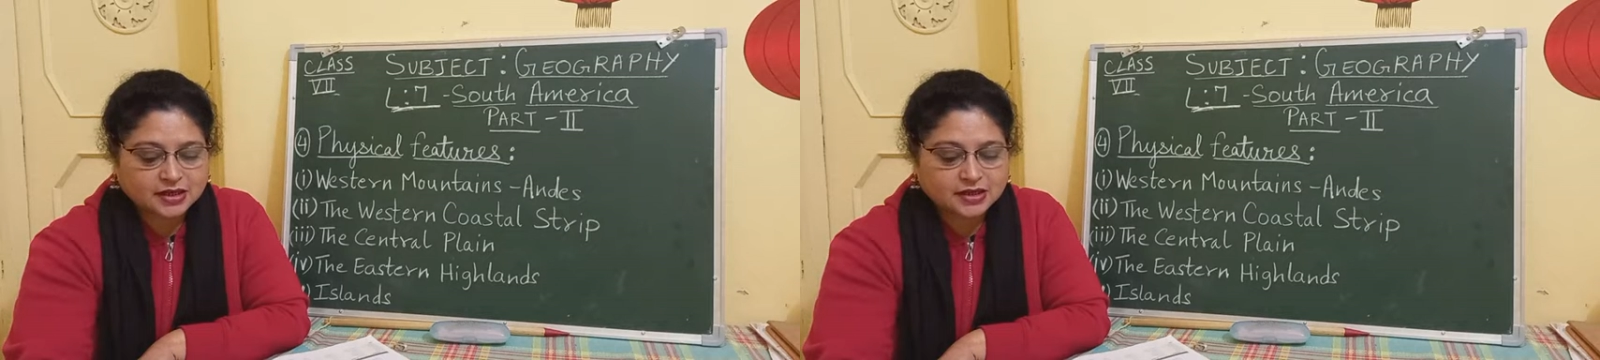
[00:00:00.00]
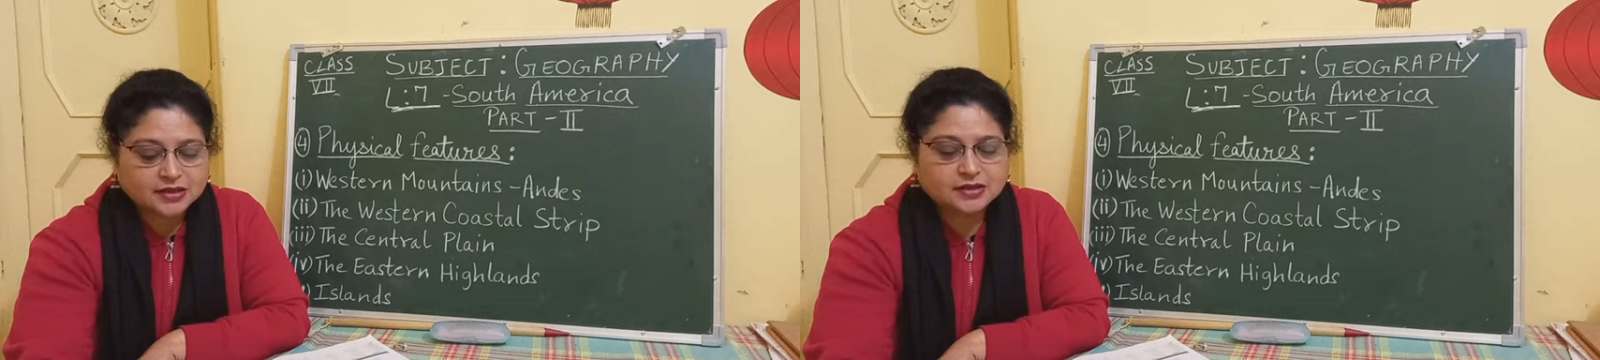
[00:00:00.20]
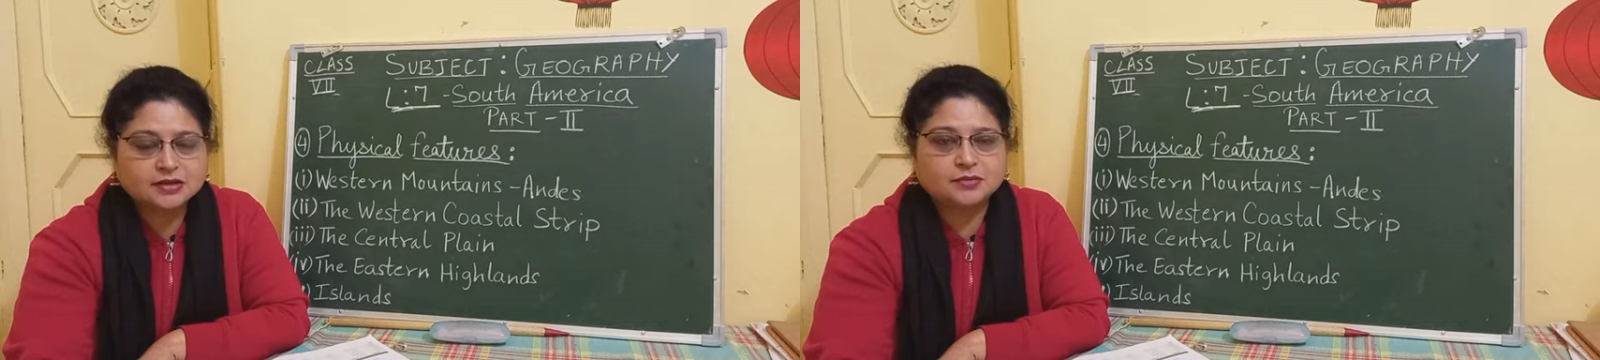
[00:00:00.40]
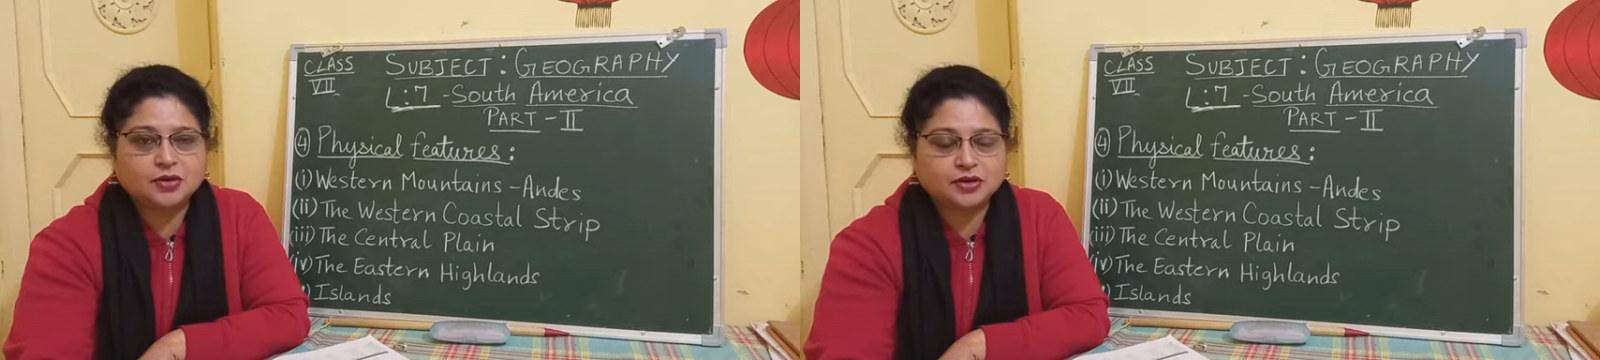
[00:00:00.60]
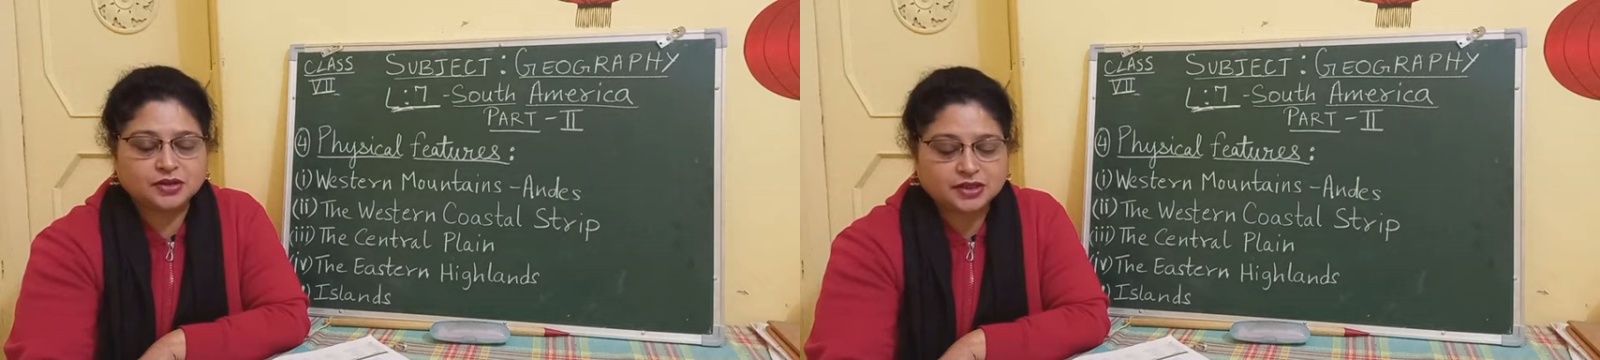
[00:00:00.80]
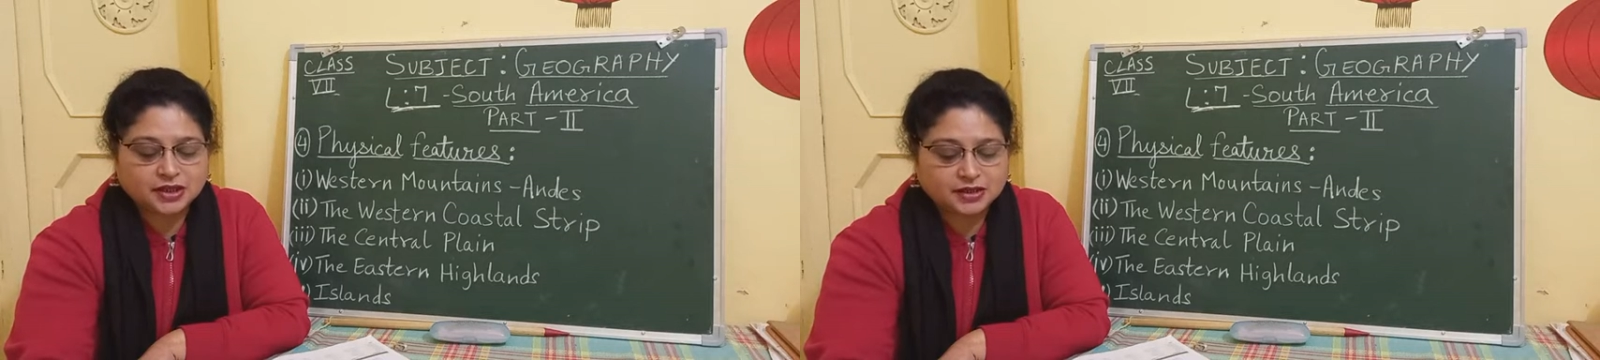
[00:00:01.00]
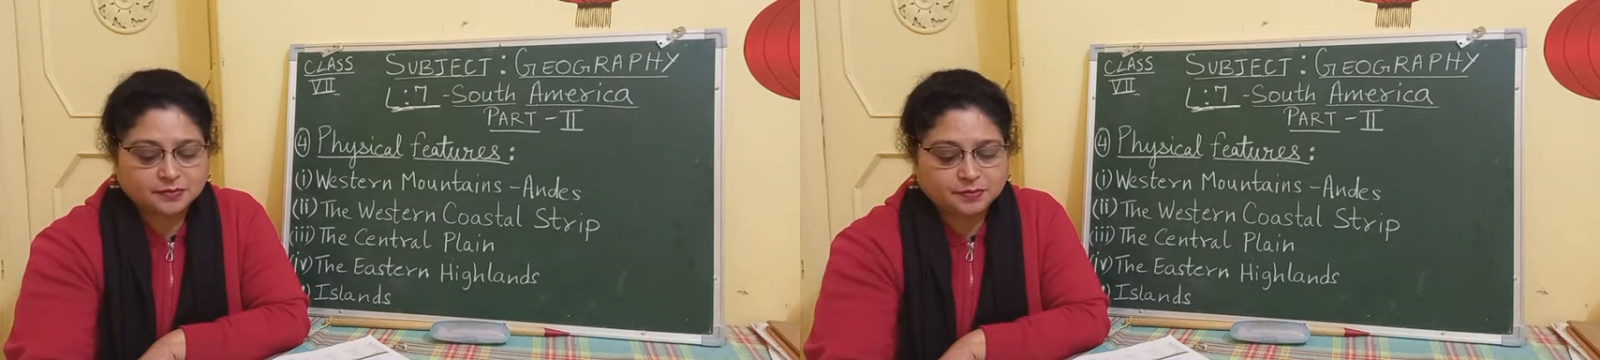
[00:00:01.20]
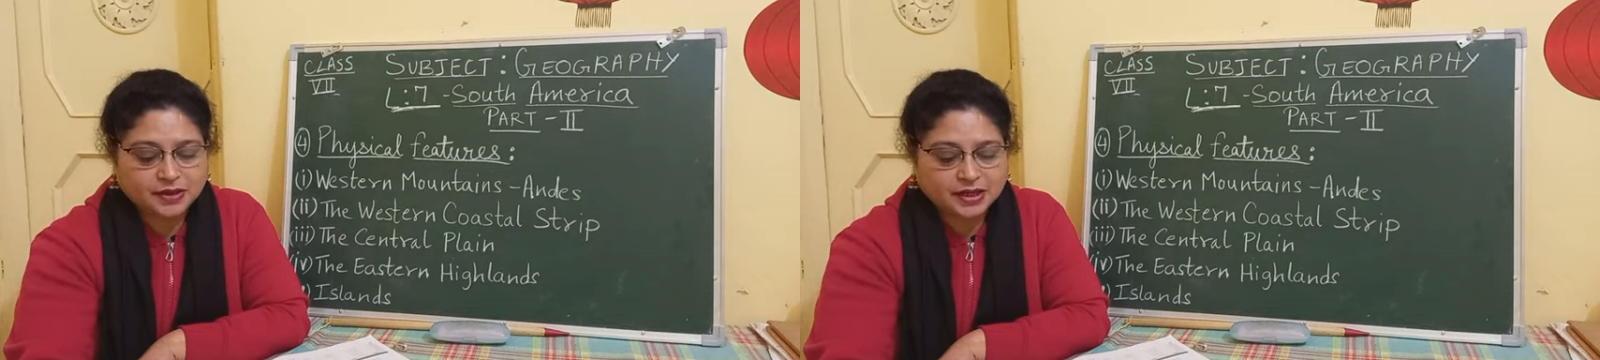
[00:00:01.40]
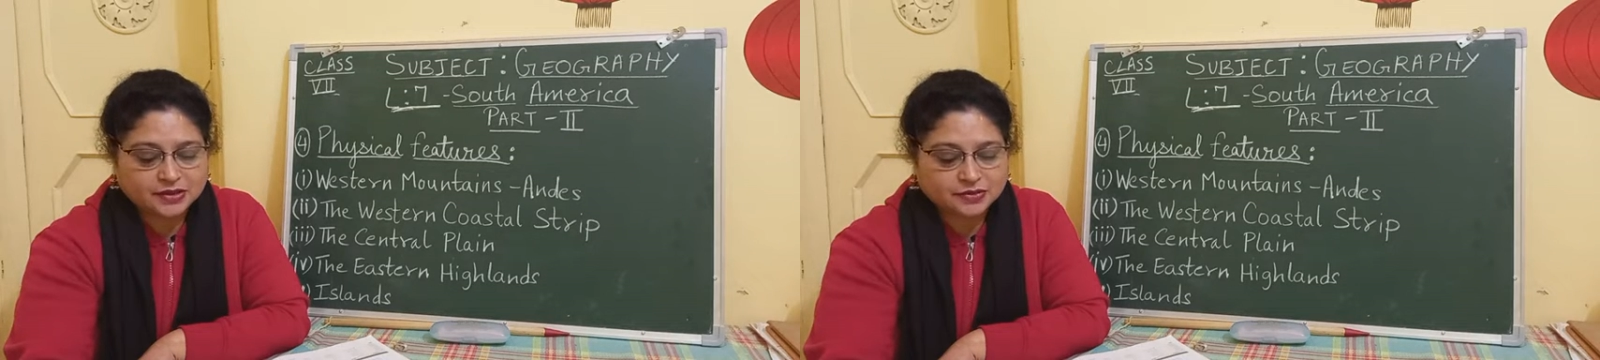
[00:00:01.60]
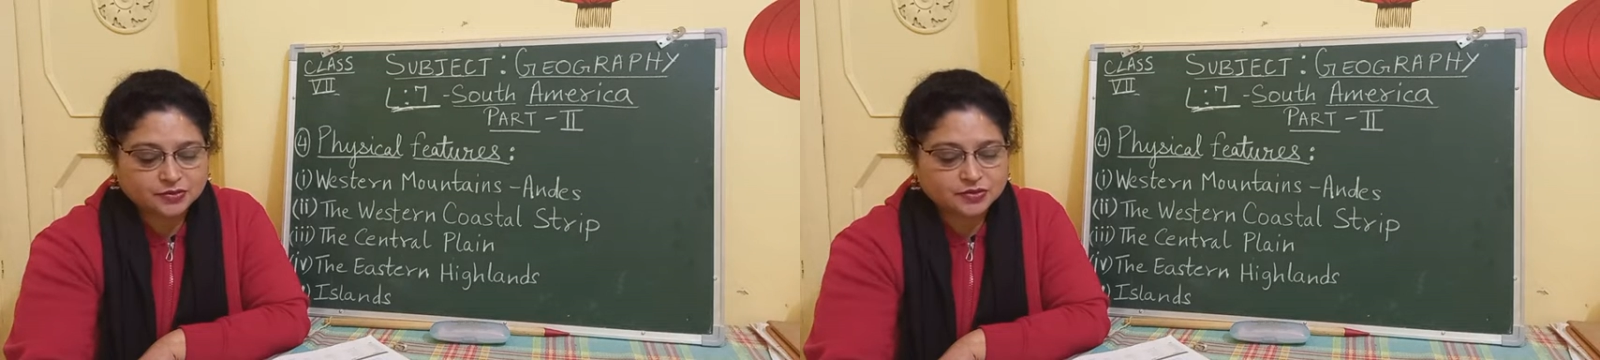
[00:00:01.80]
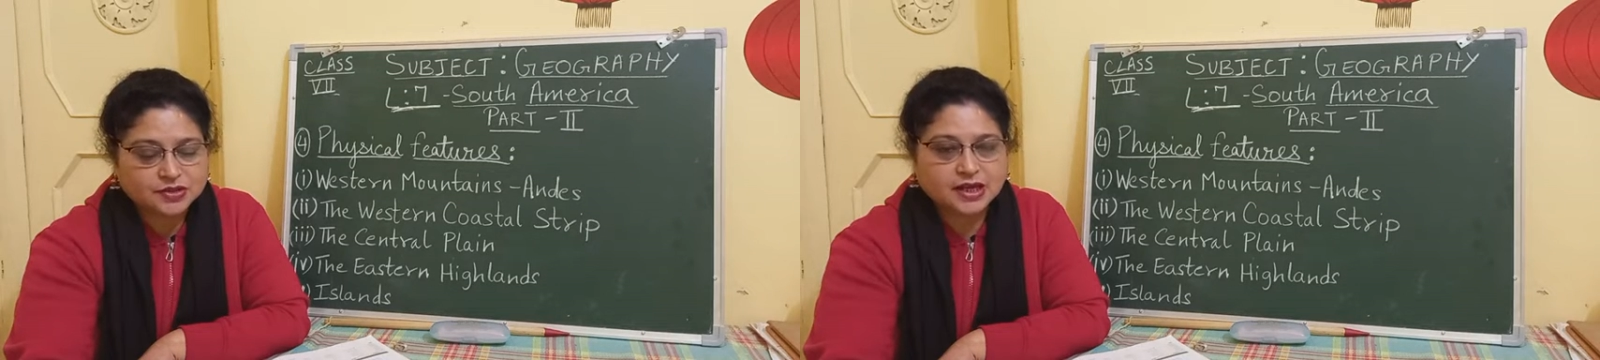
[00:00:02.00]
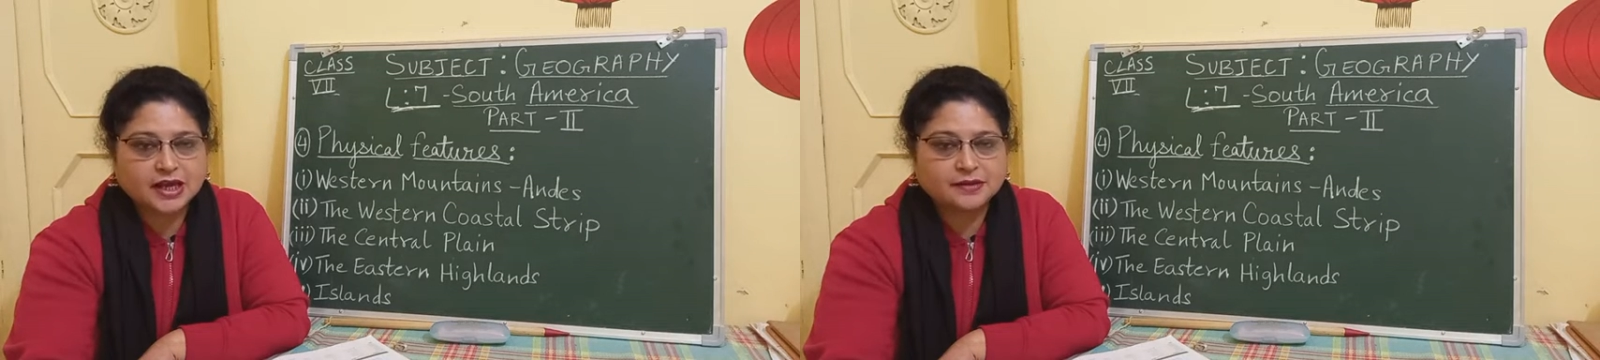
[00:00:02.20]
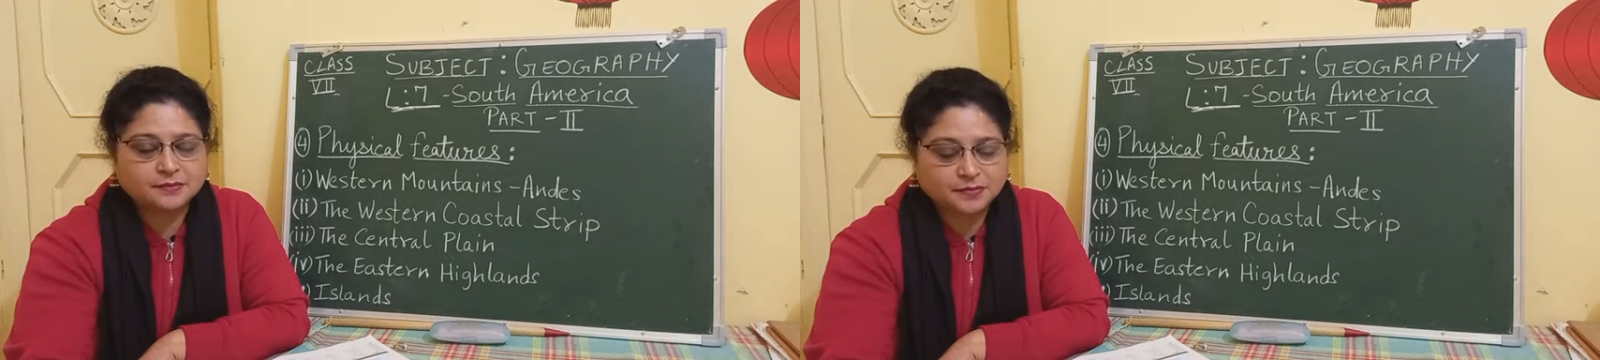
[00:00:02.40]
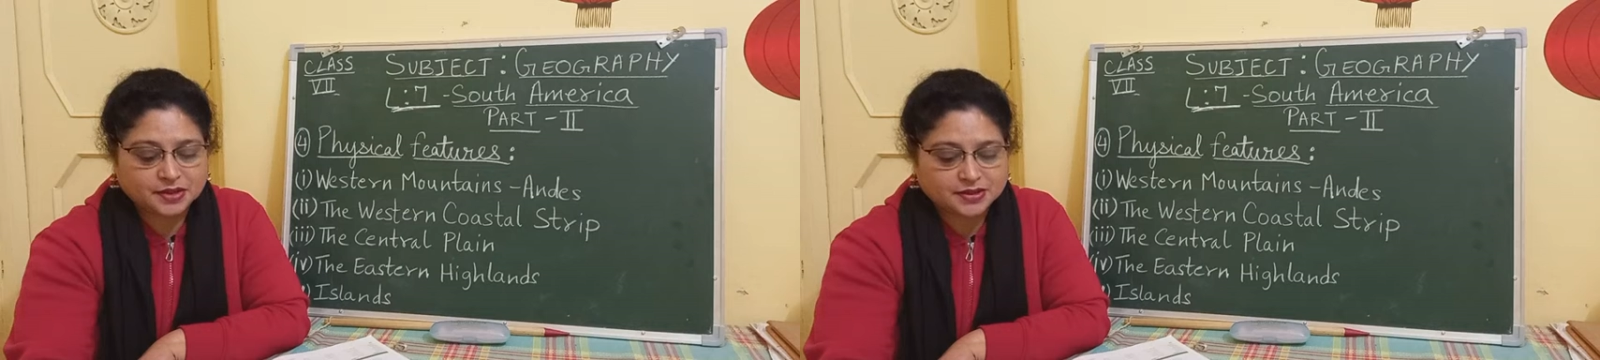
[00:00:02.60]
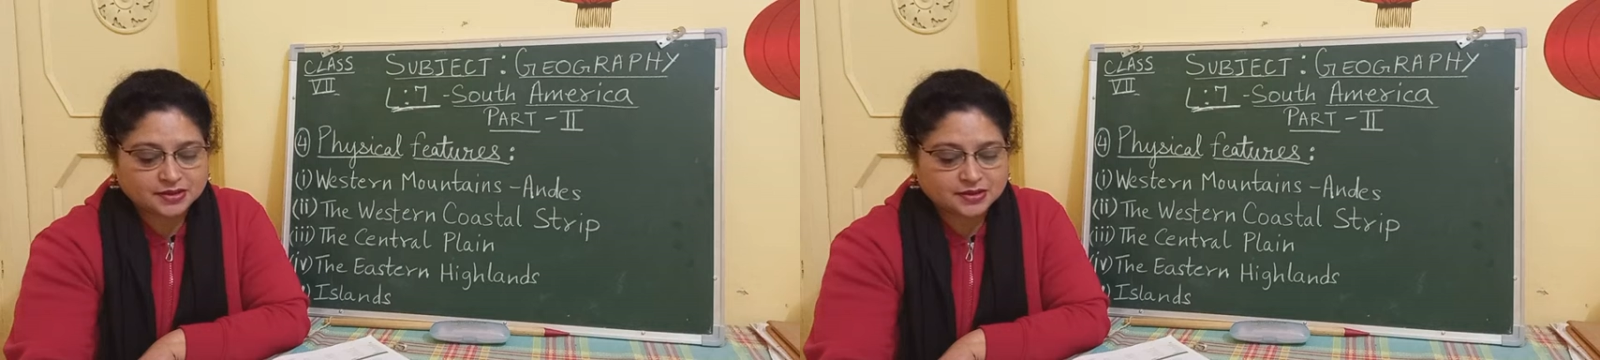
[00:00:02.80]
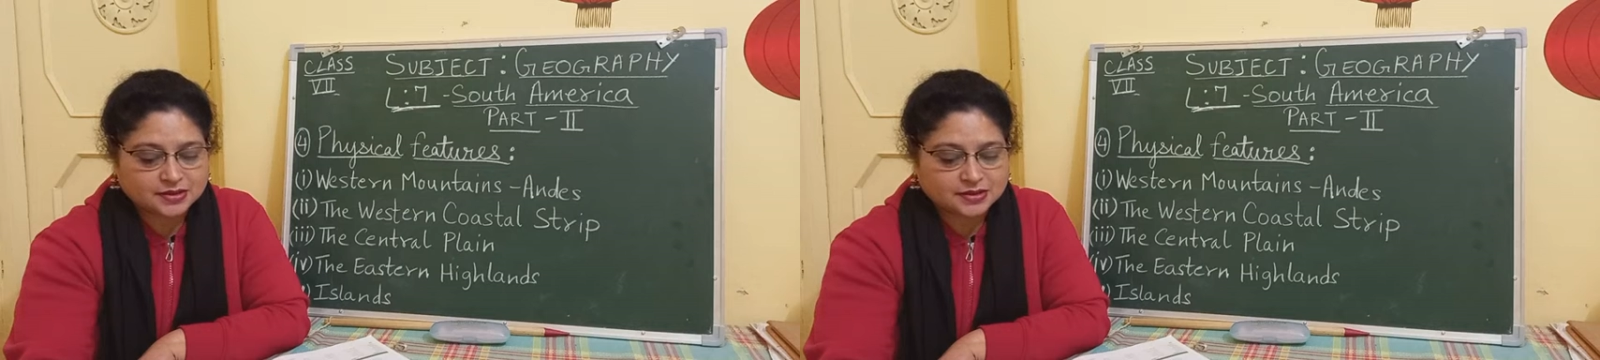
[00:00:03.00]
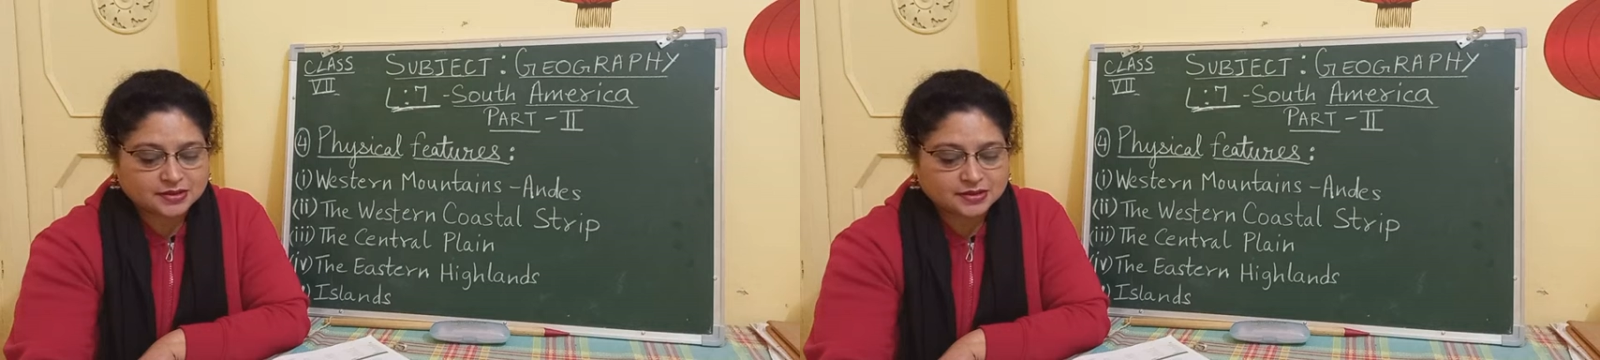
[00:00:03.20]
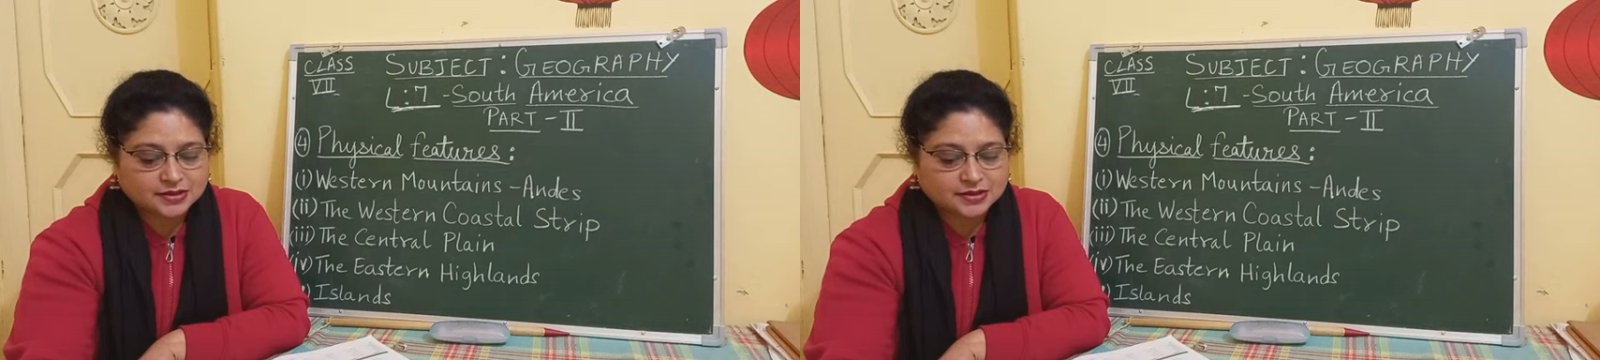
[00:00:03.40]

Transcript: intermontane plateaus and basins.